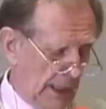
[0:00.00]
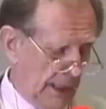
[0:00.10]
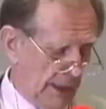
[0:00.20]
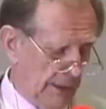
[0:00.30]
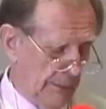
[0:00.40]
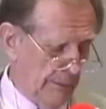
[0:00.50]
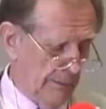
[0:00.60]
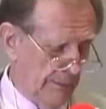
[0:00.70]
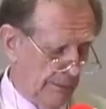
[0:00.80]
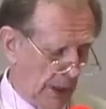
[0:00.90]
in
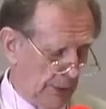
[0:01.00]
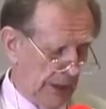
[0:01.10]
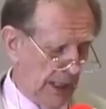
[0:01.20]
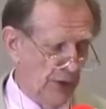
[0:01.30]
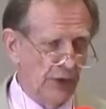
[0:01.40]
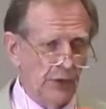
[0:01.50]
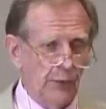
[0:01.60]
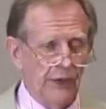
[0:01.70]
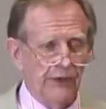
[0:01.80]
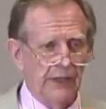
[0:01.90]
publications
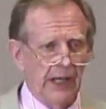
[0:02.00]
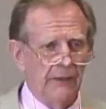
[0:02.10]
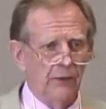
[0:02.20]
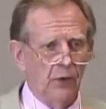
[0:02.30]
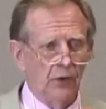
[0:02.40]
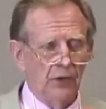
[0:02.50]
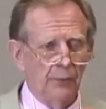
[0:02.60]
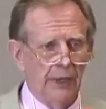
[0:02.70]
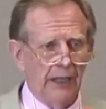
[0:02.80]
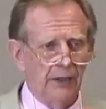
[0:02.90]
with Dan Vogel
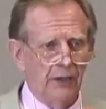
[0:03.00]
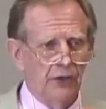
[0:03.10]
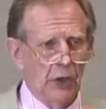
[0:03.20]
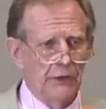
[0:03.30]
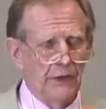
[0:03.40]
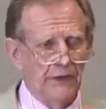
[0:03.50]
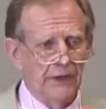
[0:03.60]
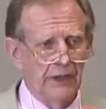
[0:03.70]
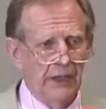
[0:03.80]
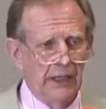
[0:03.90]
about
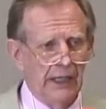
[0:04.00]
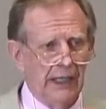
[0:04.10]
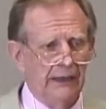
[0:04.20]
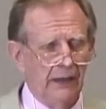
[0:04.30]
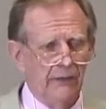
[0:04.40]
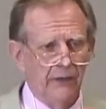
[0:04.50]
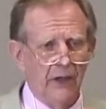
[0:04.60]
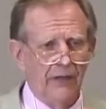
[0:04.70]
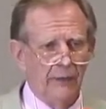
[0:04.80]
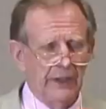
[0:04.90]
Joseph's in
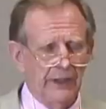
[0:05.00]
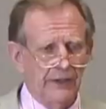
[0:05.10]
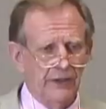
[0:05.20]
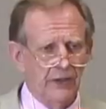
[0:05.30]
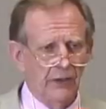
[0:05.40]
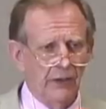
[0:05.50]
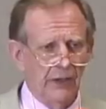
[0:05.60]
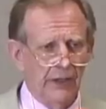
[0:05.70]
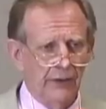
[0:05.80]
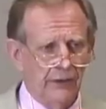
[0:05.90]
involvement in, stone,
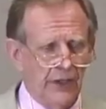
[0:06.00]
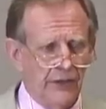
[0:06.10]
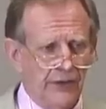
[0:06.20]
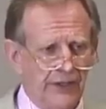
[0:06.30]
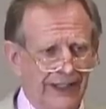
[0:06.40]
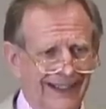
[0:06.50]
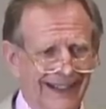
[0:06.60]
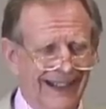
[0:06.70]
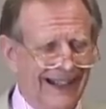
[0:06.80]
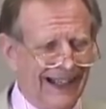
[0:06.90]
in treasure seeking.
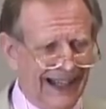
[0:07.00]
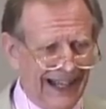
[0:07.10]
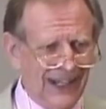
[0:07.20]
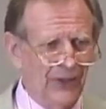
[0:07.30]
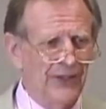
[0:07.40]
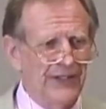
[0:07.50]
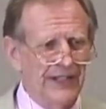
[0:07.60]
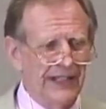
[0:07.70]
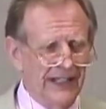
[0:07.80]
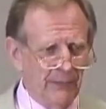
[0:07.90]
I don't
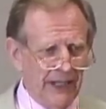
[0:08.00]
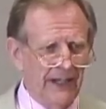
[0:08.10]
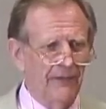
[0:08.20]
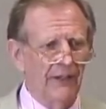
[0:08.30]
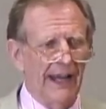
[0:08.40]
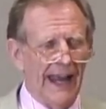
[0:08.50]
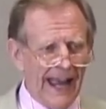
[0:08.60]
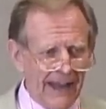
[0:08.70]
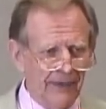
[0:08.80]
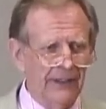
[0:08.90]
see him ever
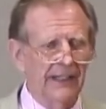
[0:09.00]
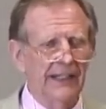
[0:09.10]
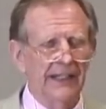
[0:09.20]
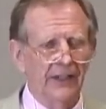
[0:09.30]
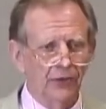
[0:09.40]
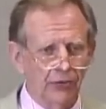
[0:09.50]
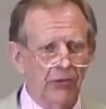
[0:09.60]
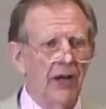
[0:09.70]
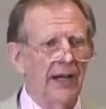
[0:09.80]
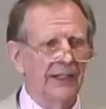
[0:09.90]
avidly
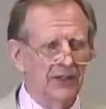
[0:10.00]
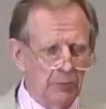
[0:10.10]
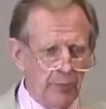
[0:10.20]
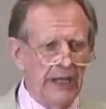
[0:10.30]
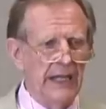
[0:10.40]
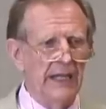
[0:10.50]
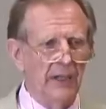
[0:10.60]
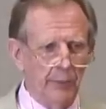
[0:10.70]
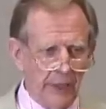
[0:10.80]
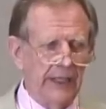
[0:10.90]
trying to be
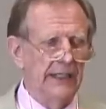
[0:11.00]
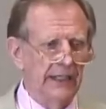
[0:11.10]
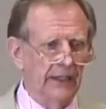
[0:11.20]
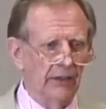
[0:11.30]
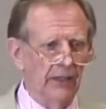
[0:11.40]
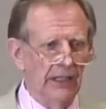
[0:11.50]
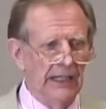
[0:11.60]
a money digger.